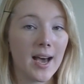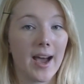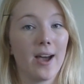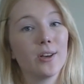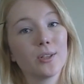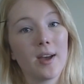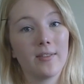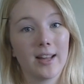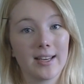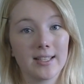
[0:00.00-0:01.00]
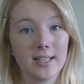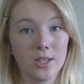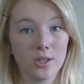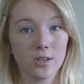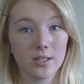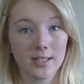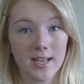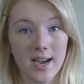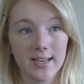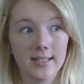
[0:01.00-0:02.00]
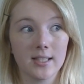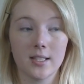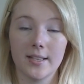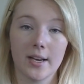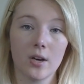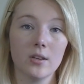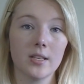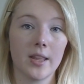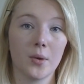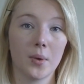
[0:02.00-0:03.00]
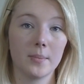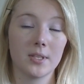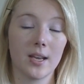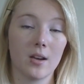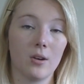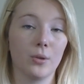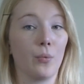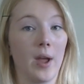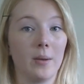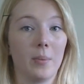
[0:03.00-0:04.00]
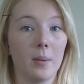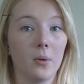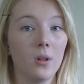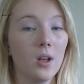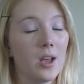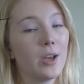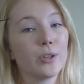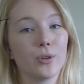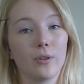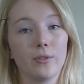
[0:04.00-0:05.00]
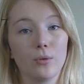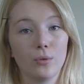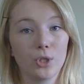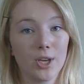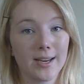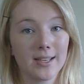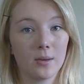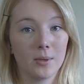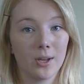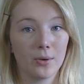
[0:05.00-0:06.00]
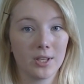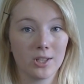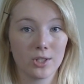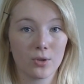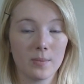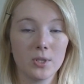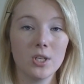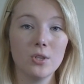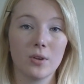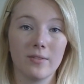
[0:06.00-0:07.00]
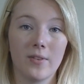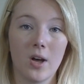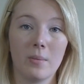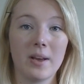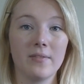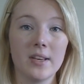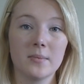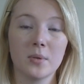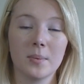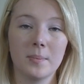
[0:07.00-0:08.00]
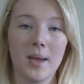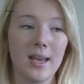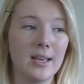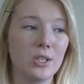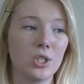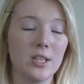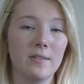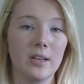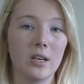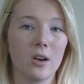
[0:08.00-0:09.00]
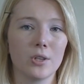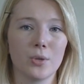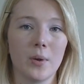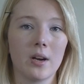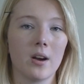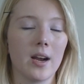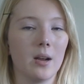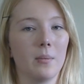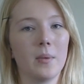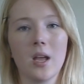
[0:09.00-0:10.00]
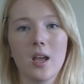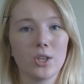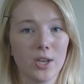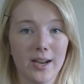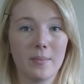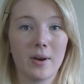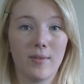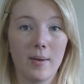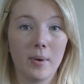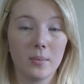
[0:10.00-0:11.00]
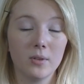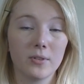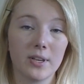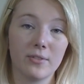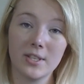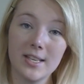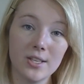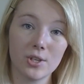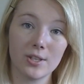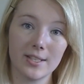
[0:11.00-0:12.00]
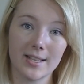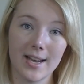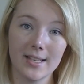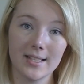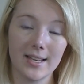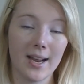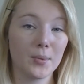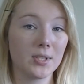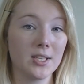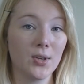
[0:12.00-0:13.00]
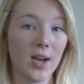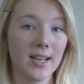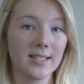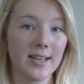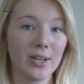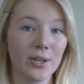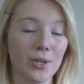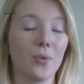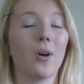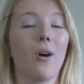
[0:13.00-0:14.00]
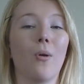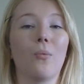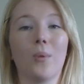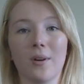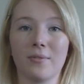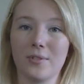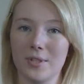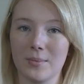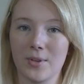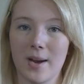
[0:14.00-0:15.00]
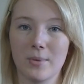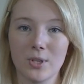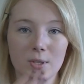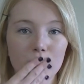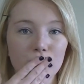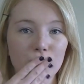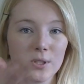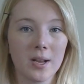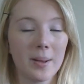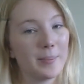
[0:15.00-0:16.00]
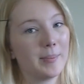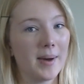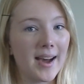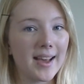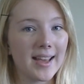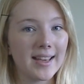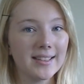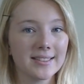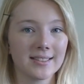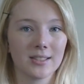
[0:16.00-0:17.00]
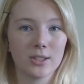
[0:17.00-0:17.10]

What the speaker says: I also have a lot of t-shirt designs and stickers on the website called the Redbubble, so if you check down below in the description, you can follow my Facebook page, DeviantArt, Twitter, and check out my Redbubble for different t-shirt designs. And I will see you guys later. You are all wonderful subscribers. Bye!